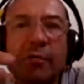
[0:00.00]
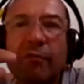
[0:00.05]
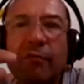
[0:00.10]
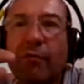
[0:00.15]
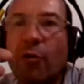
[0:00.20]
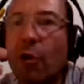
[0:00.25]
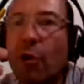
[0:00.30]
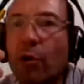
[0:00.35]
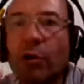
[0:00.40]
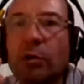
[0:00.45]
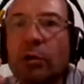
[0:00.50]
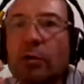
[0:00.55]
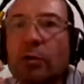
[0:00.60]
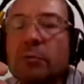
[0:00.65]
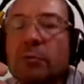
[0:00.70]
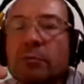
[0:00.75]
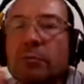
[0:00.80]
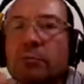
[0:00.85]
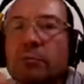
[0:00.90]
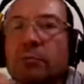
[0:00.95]
for
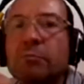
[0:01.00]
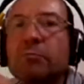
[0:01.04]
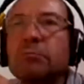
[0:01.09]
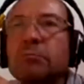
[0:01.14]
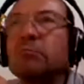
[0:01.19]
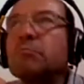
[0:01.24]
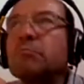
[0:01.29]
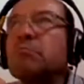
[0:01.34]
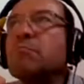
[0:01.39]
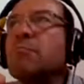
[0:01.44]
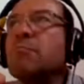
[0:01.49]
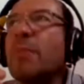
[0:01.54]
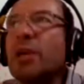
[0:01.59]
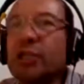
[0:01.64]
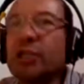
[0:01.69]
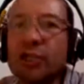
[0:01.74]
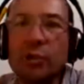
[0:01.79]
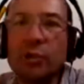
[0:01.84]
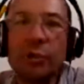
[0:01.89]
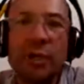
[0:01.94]

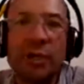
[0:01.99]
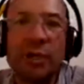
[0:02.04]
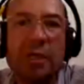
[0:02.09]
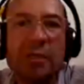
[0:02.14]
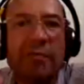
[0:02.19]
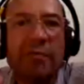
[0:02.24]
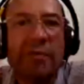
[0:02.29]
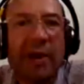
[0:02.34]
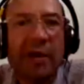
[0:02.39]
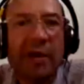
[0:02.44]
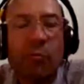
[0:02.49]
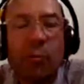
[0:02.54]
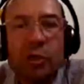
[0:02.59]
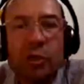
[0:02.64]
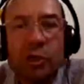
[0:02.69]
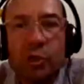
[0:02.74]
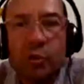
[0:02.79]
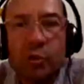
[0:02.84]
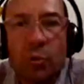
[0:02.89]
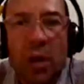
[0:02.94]
measuring if I
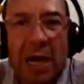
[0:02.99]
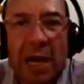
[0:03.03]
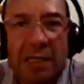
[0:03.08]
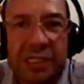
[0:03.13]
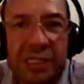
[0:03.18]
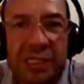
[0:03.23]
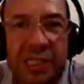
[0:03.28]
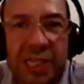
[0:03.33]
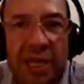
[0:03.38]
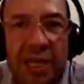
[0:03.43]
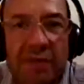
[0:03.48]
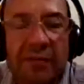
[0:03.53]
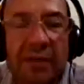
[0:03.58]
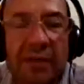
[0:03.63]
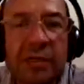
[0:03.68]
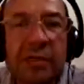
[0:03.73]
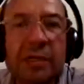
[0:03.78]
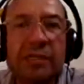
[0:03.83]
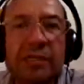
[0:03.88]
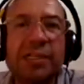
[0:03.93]
want to achieve
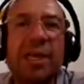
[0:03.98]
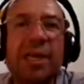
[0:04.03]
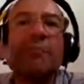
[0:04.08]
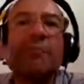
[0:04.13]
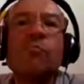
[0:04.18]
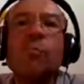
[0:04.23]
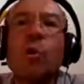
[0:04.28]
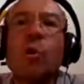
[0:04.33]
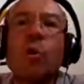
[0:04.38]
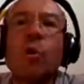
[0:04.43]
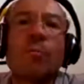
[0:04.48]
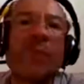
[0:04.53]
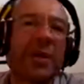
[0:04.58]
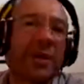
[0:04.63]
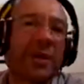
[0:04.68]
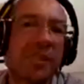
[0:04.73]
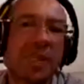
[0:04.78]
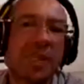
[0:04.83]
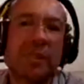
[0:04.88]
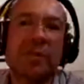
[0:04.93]
10% more
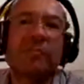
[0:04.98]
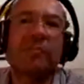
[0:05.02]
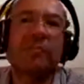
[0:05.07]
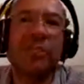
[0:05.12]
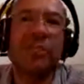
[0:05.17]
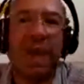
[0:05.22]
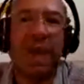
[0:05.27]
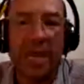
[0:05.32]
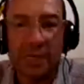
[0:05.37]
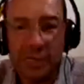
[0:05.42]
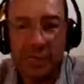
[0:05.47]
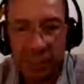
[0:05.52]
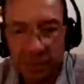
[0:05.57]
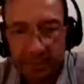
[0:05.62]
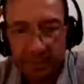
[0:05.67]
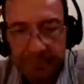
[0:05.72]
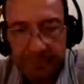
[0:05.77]
of sales.